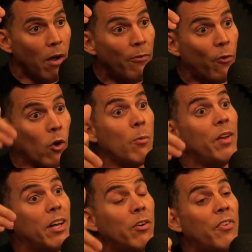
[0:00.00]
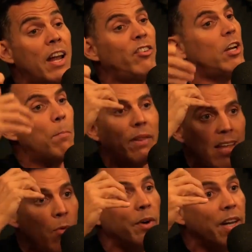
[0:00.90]
formal intervention, but
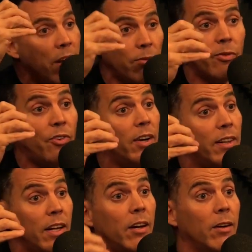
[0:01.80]
they were never fucking there.